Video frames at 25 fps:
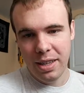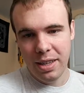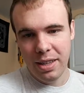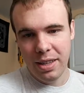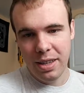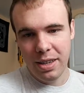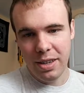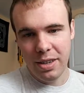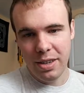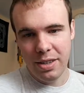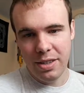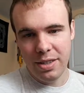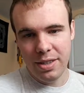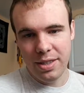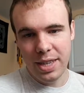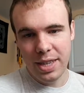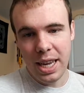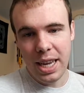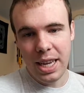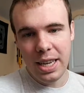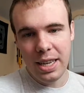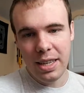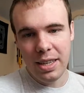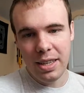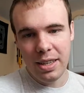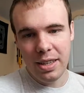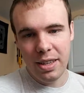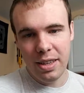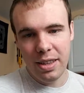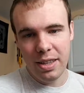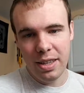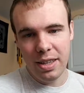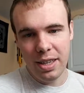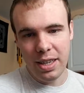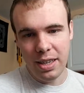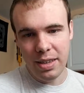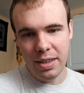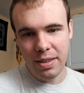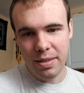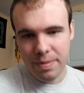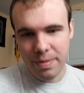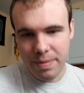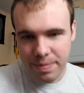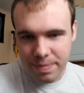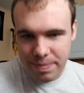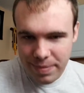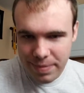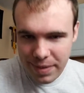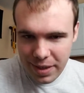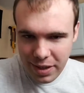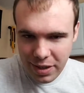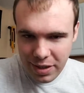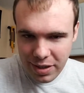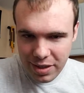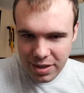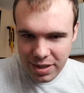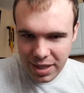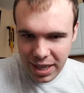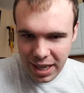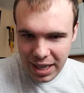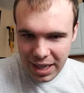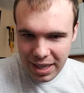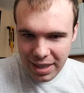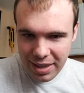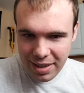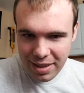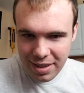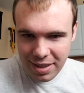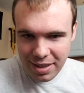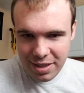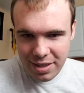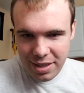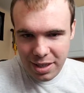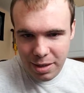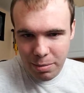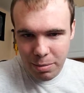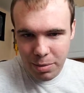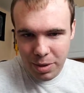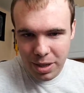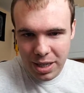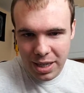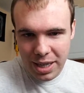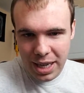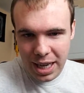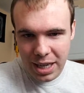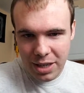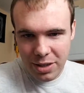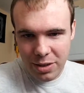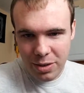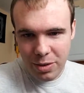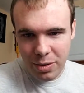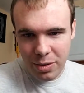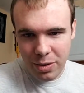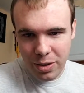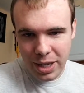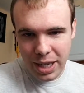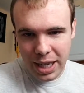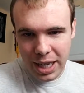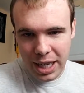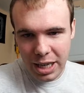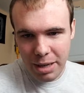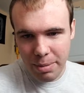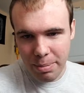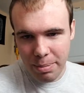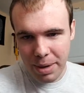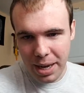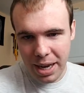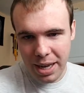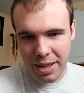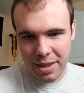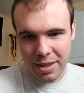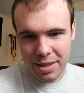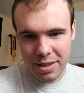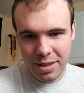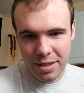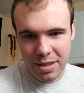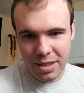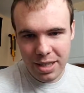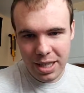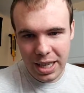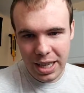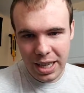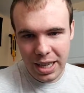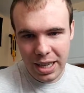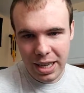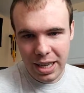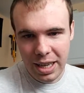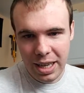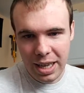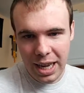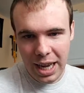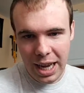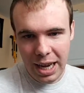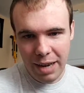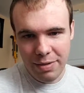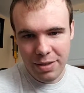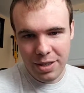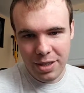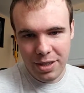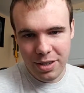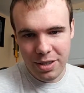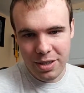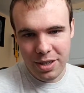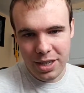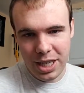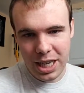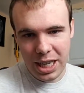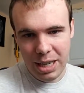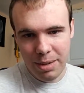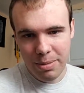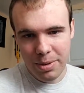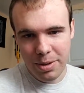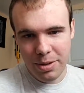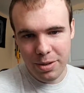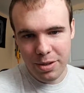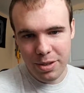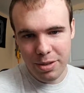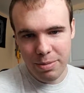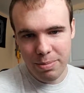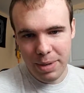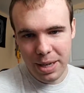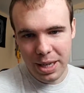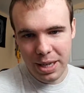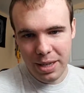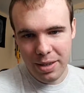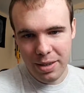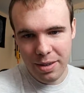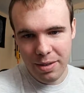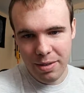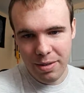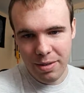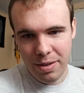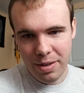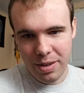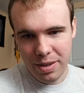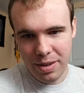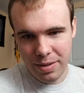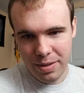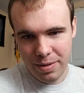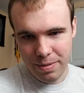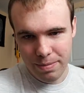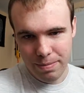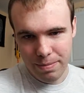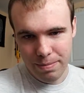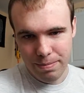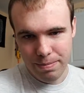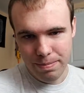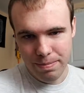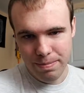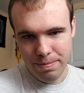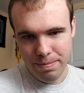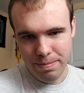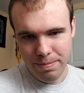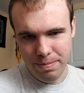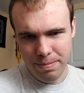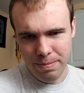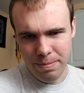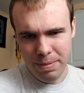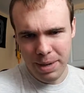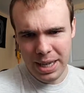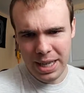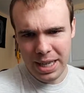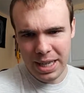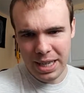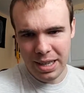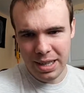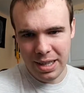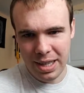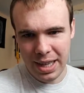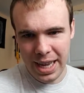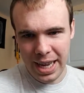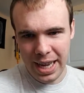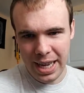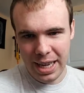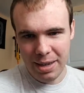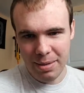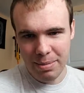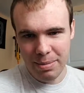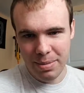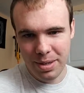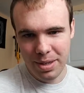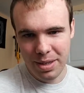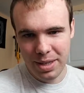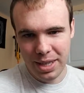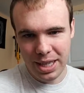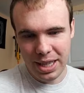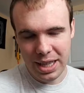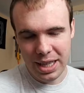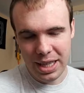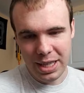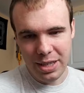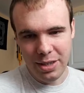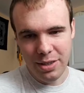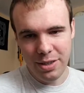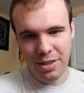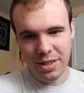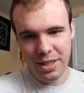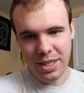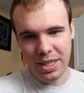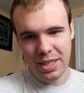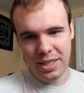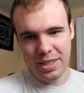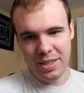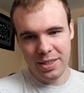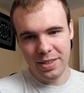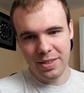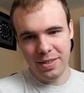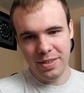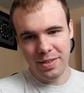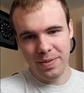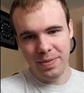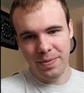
that are staying the they are staying the somewhat natural organic path until they have to turn to chemicals made of made in a lab like they usually do.